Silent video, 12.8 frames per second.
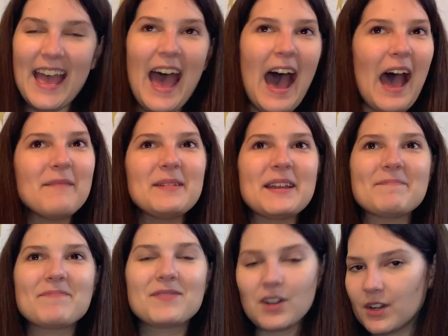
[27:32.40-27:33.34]
I
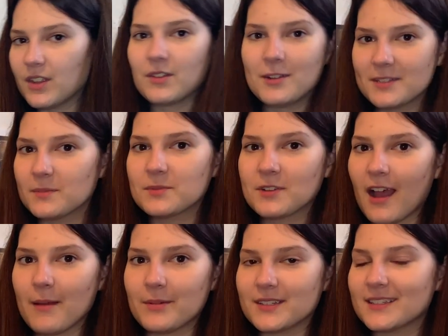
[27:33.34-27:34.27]
mean, 33
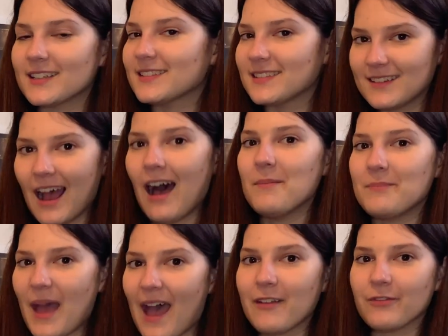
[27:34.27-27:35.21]
subscribers is not
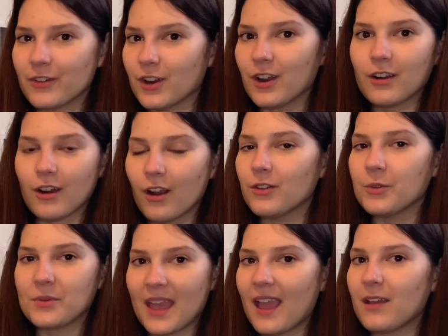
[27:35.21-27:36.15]
bad for a girl
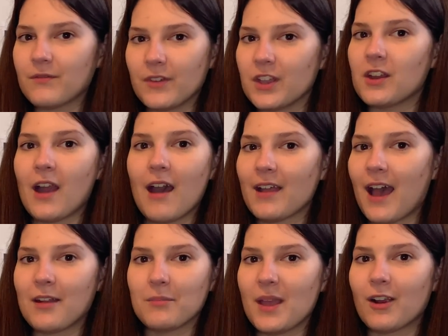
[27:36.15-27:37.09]
who can't figure out how
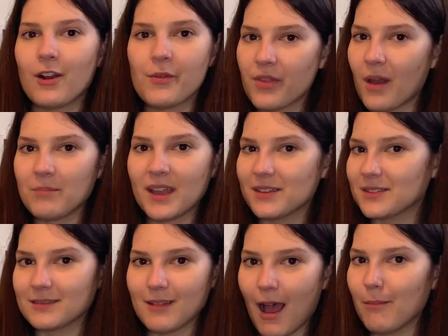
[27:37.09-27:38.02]
to make her thumbnails
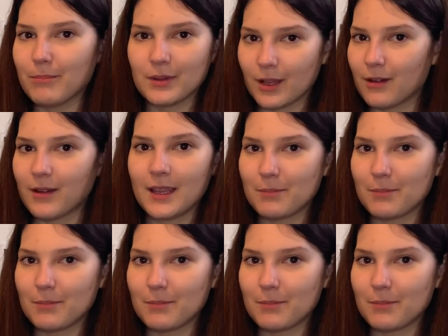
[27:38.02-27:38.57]
not blurry and